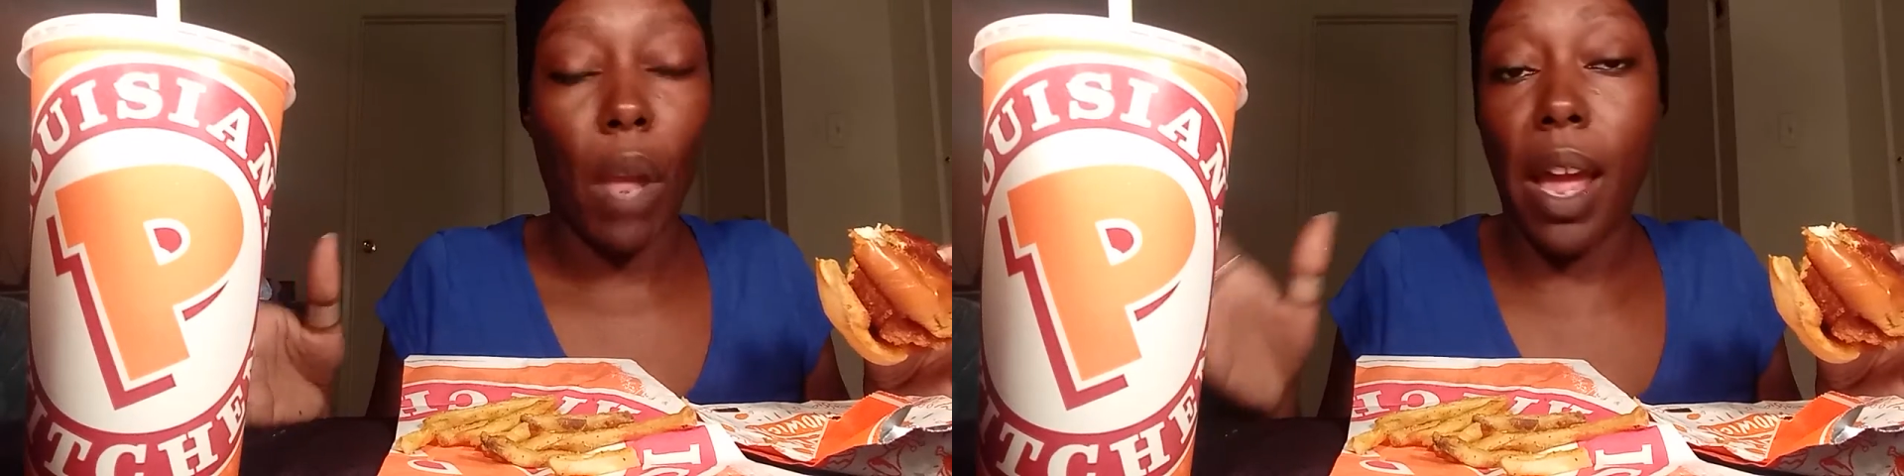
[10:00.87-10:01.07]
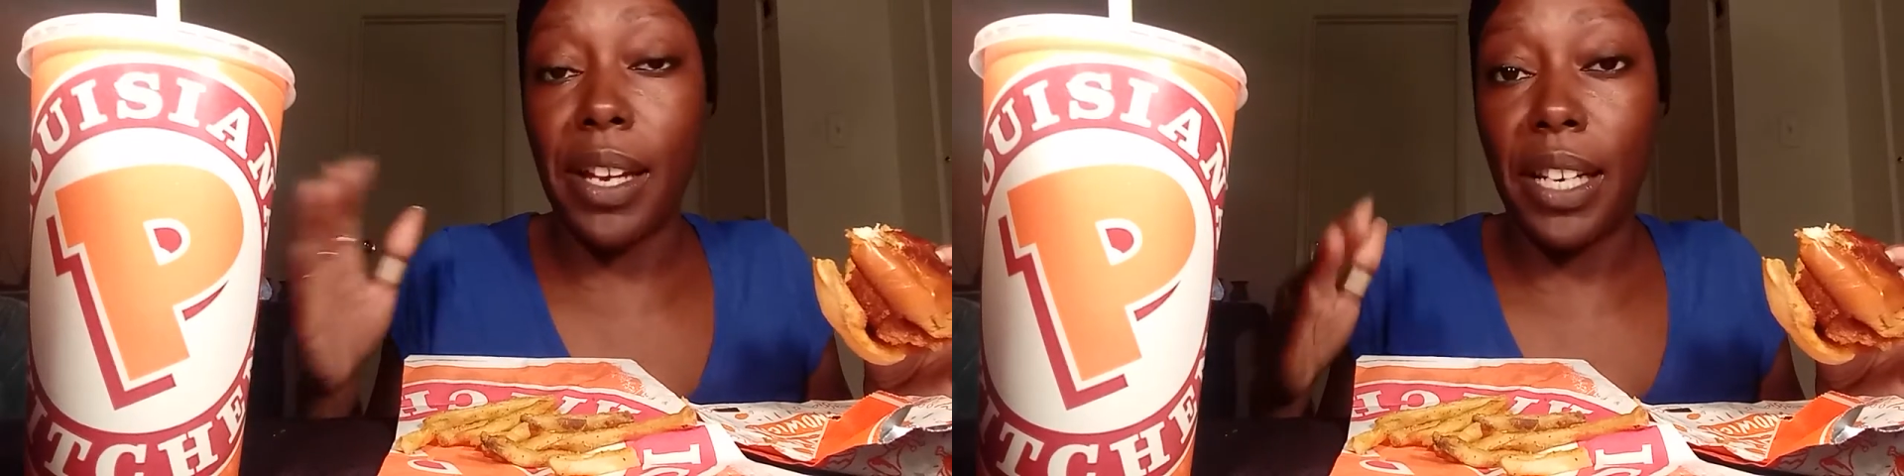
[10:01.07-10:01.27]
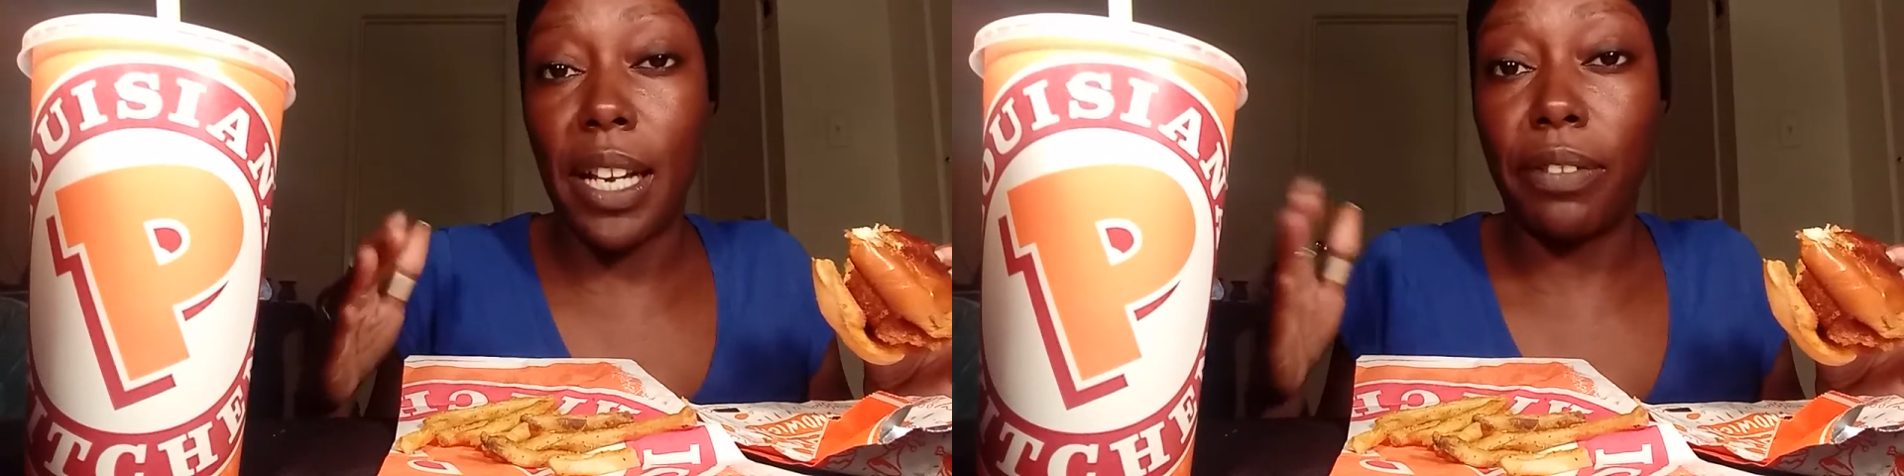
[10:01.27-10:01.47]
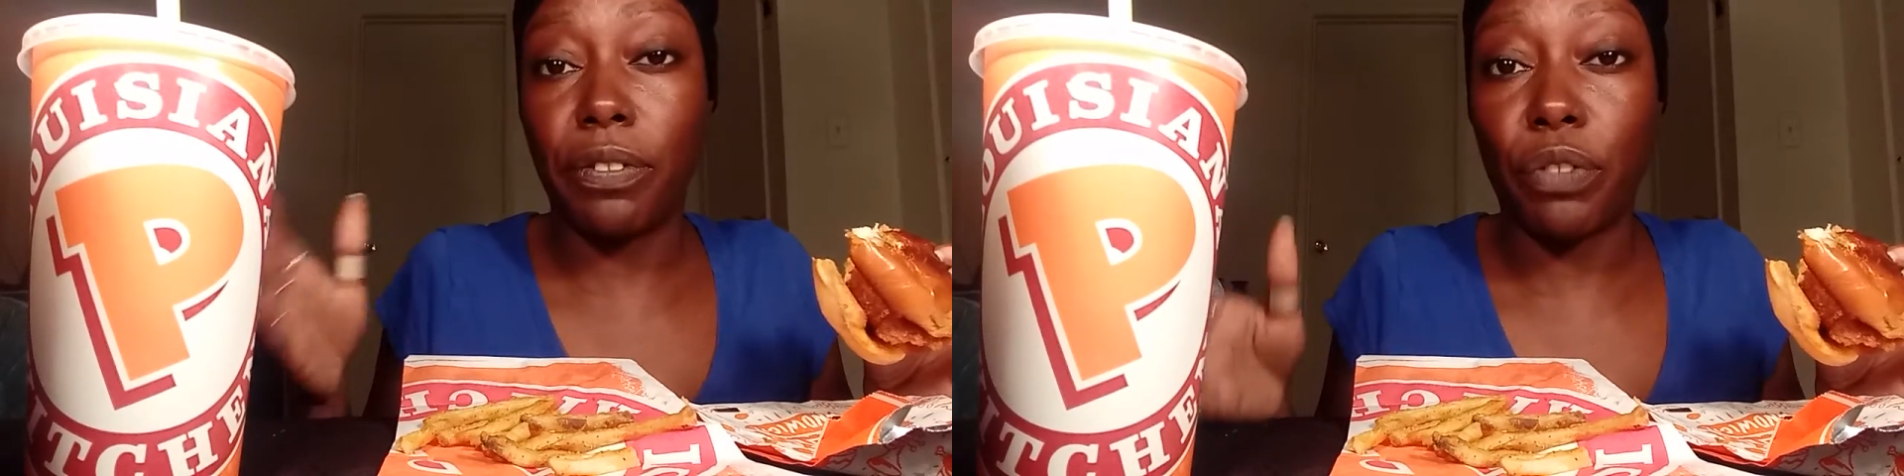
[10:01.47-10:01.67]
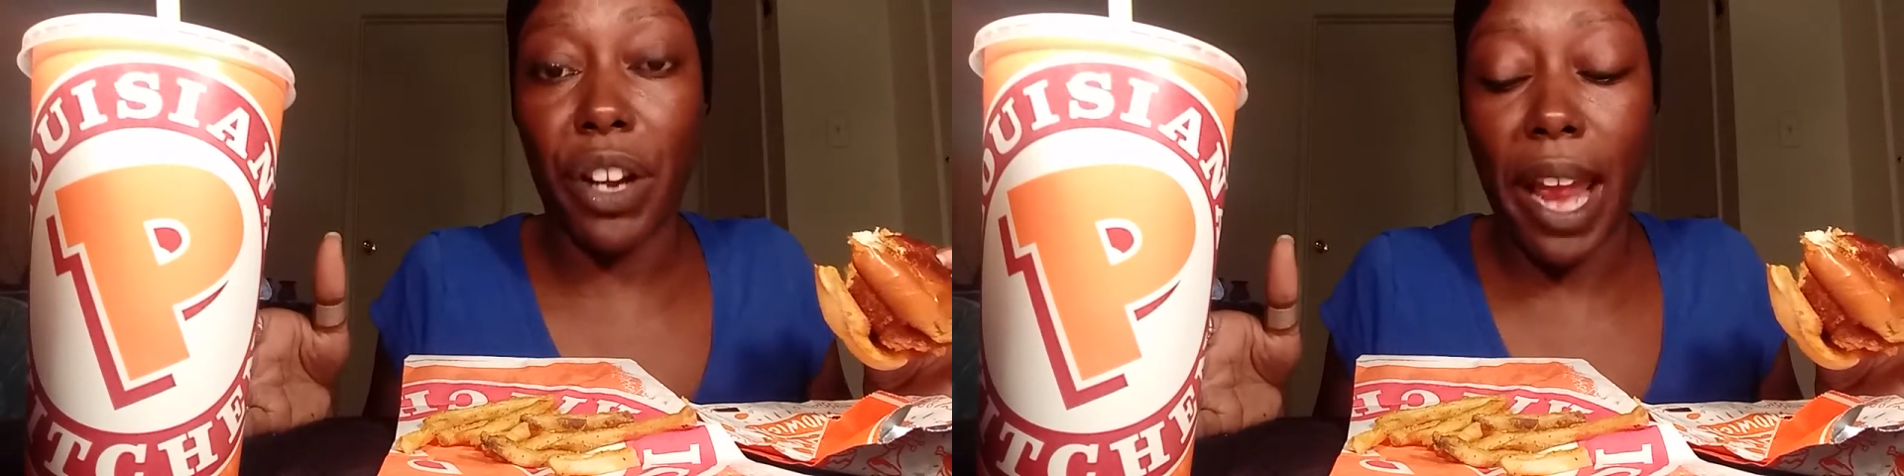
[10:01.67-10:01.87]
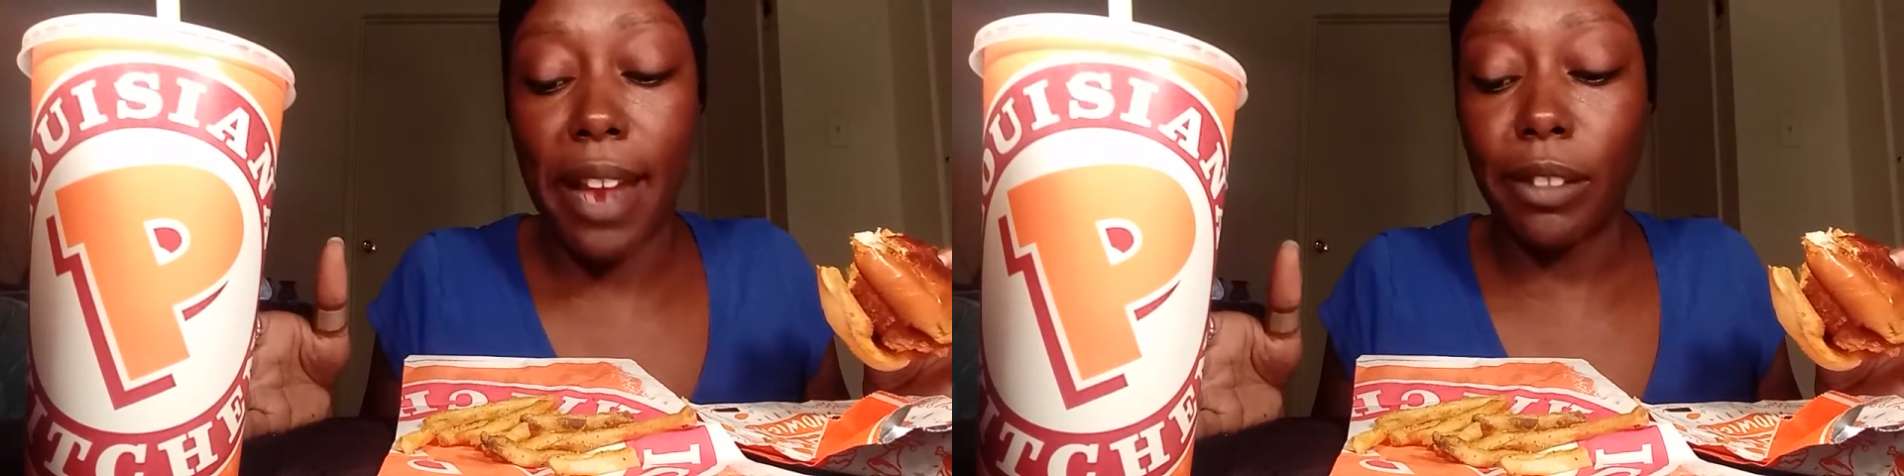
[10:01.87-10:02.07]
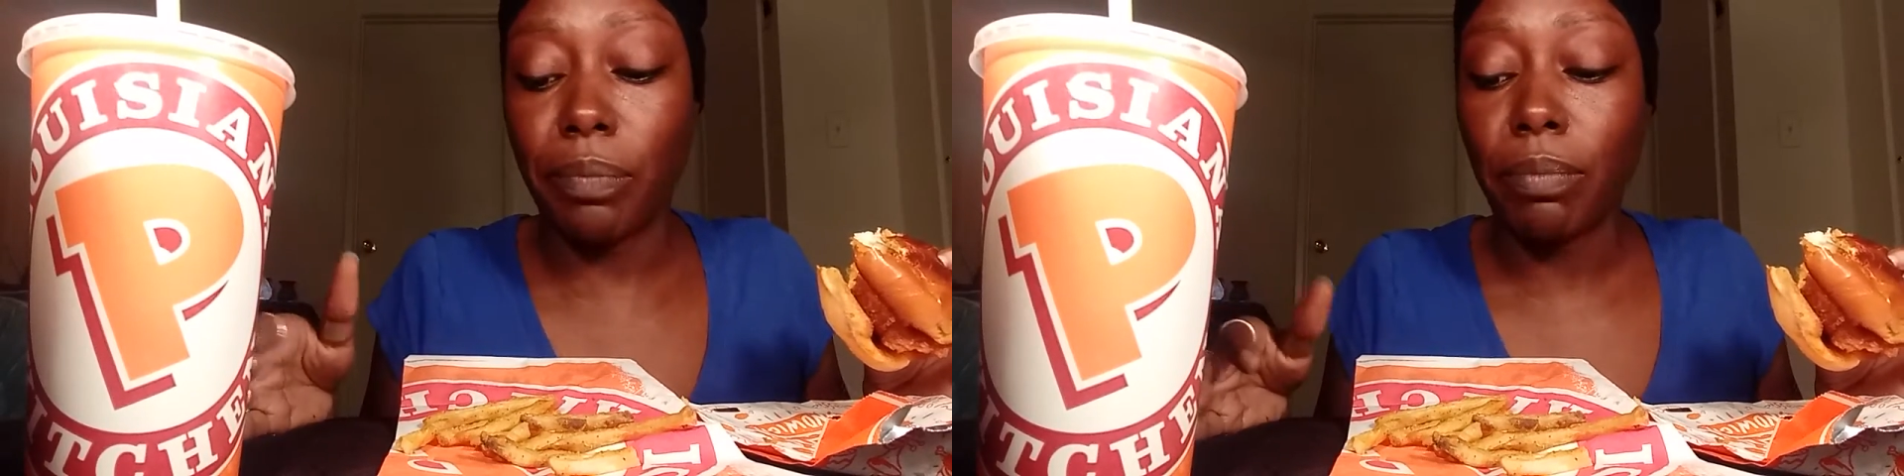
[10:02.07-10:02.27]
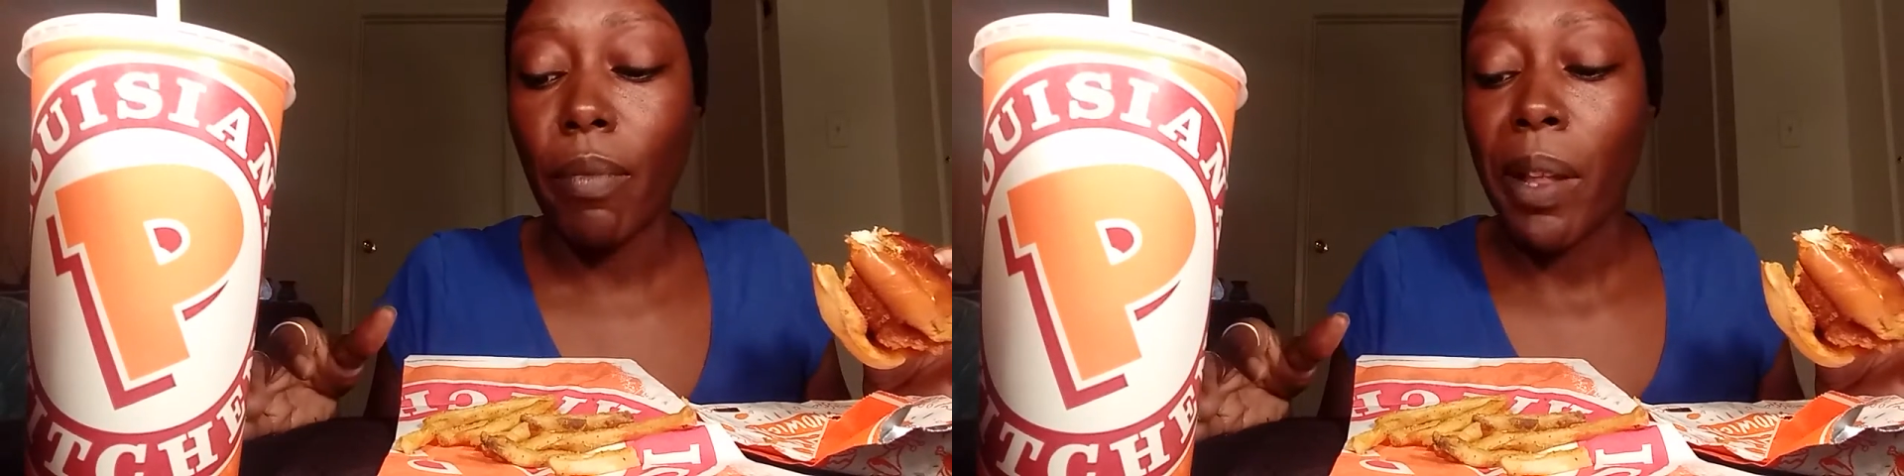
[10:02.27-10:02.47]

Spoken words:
enough for now.